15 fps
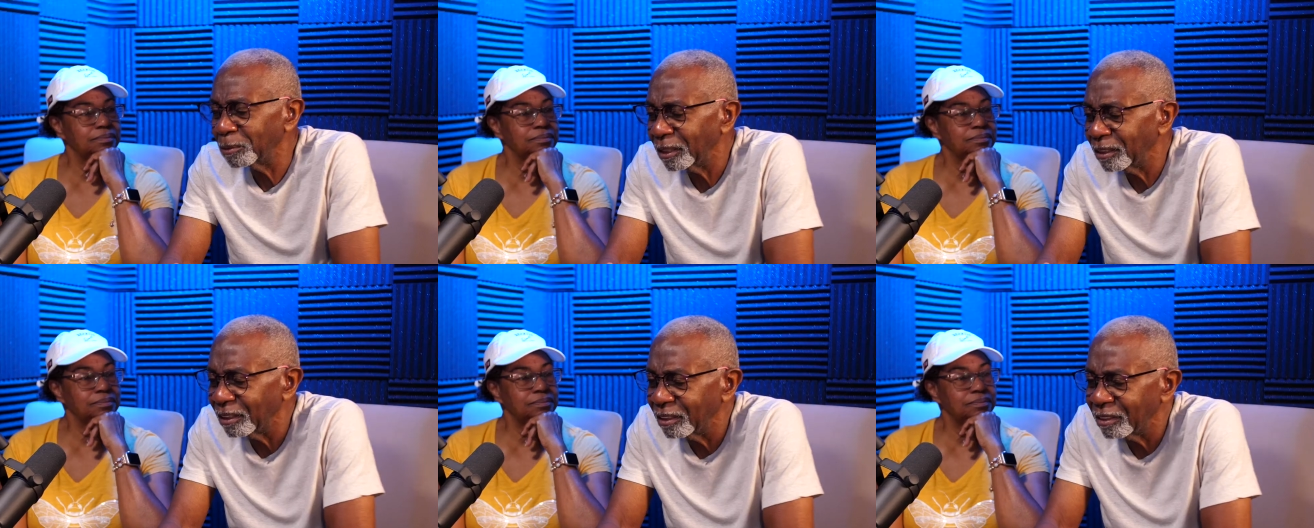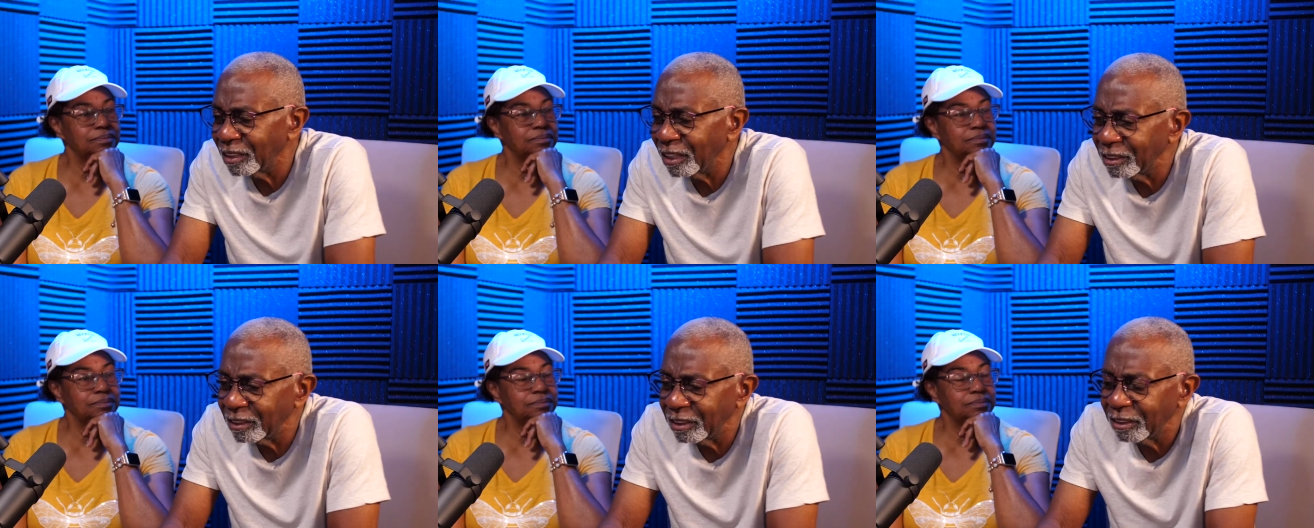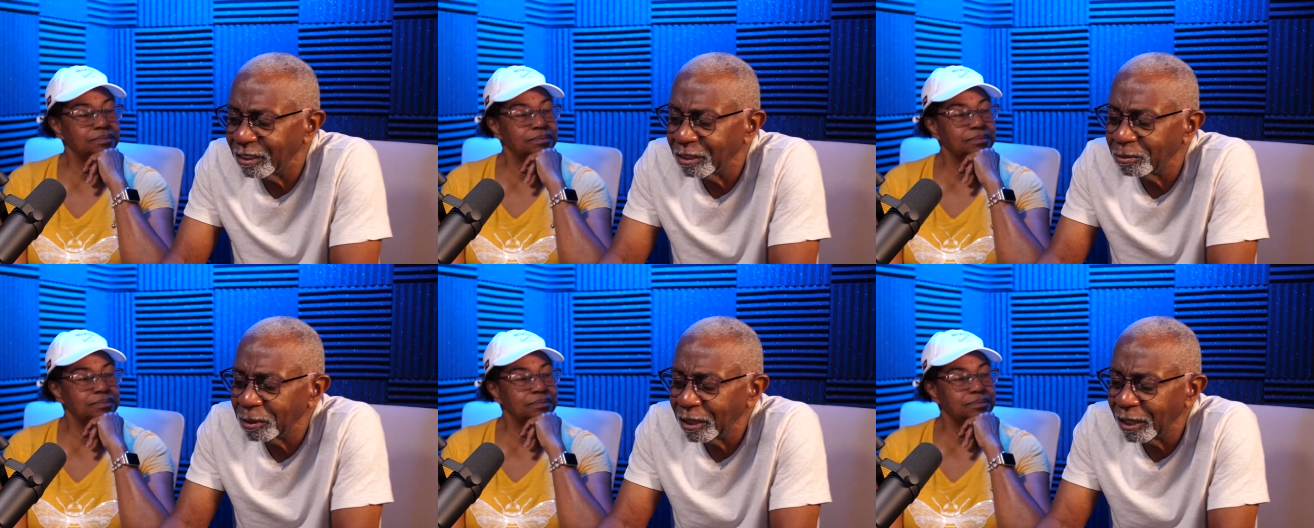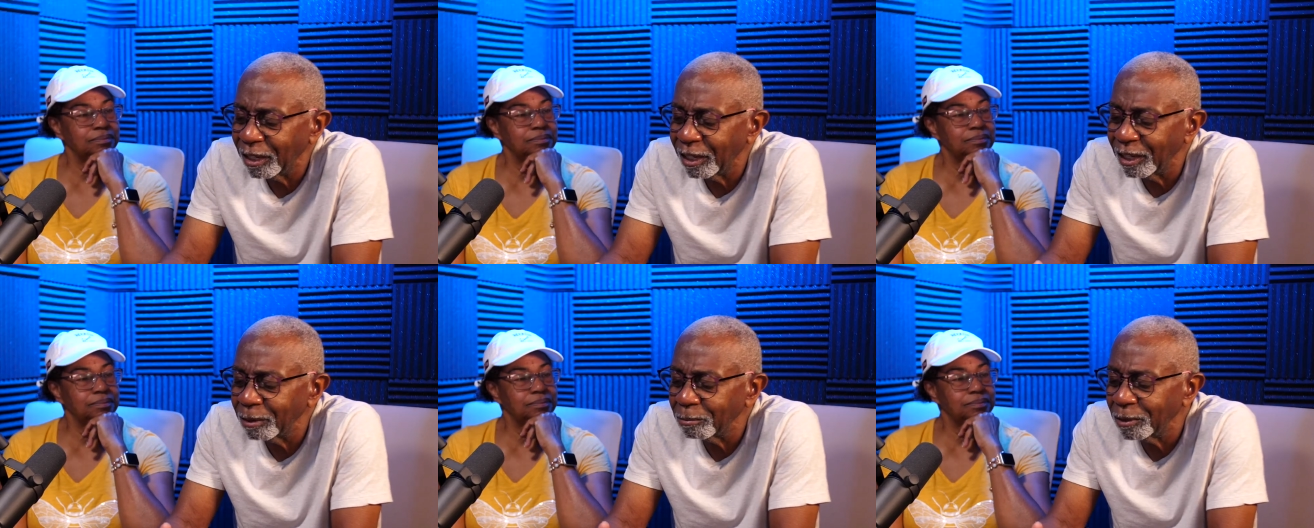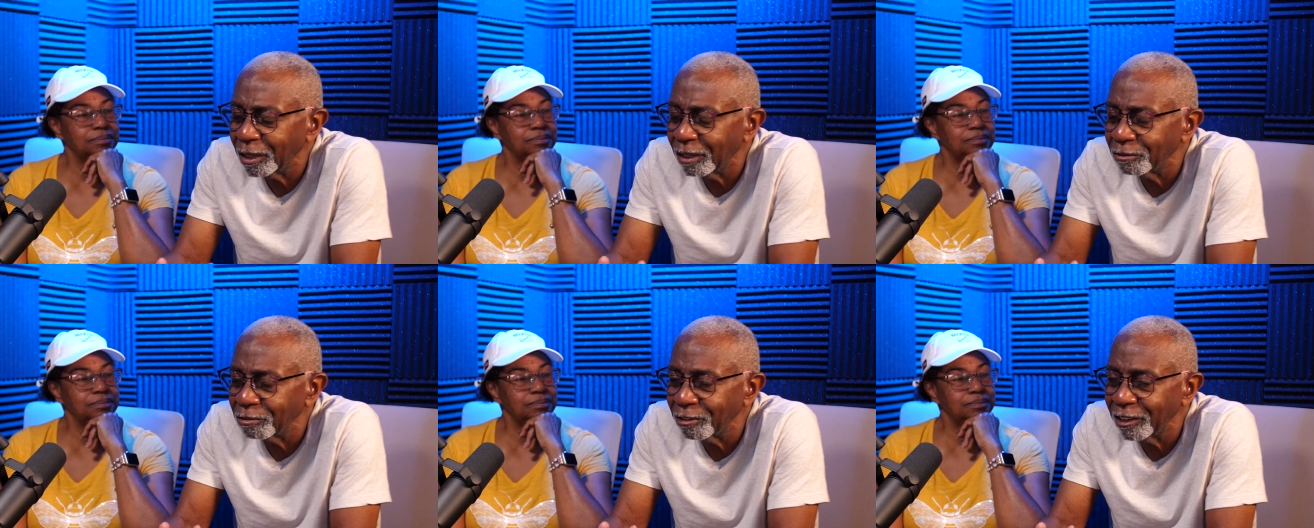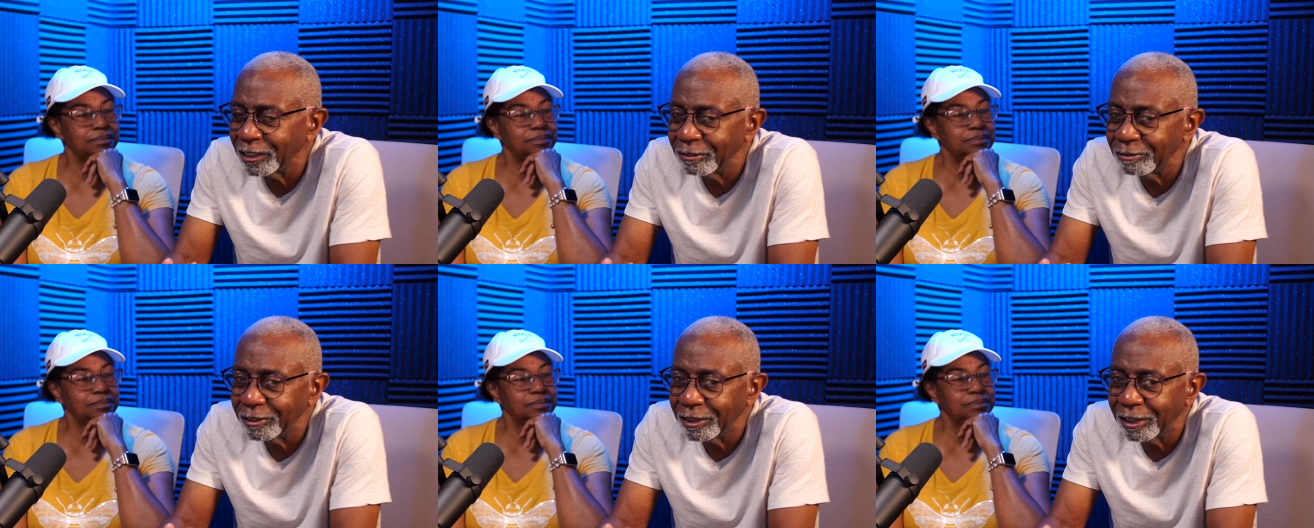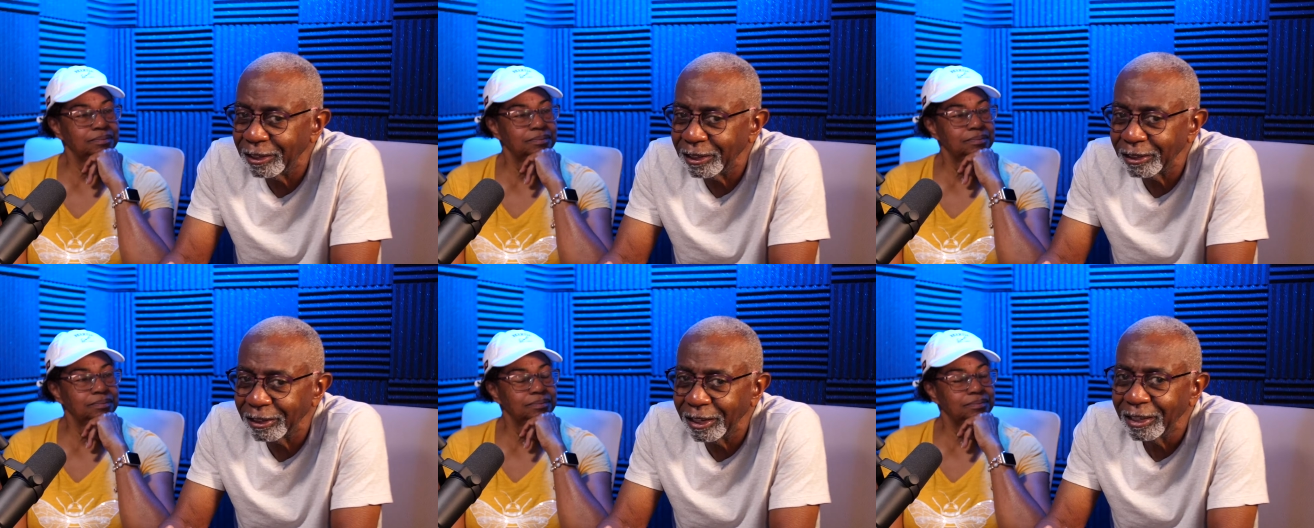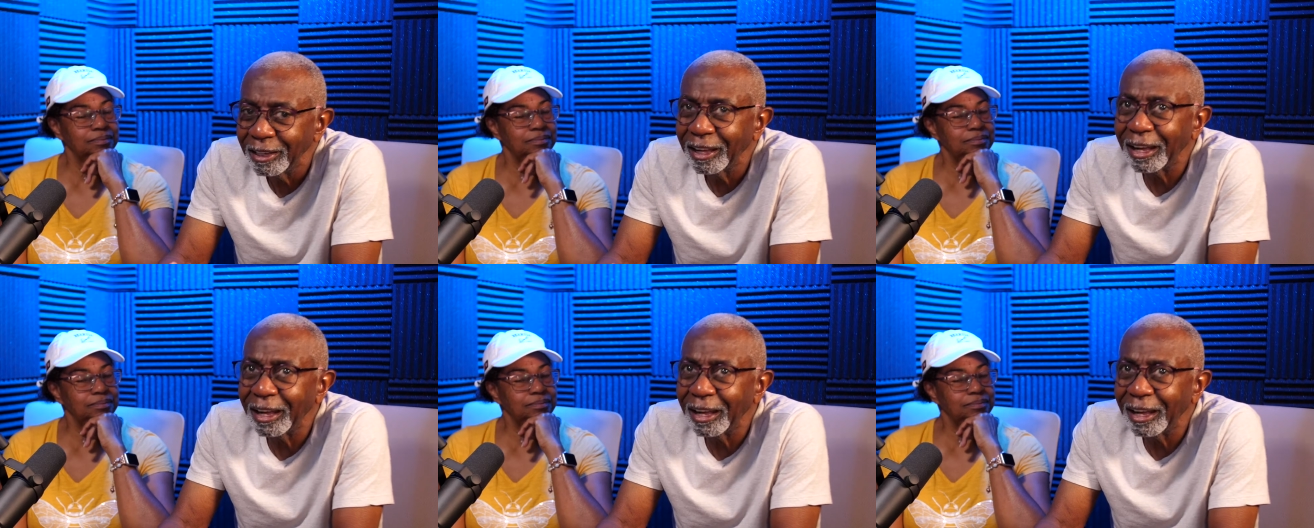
Speaker 1: mother doesn't like to hear this, but I am not afraid of dying.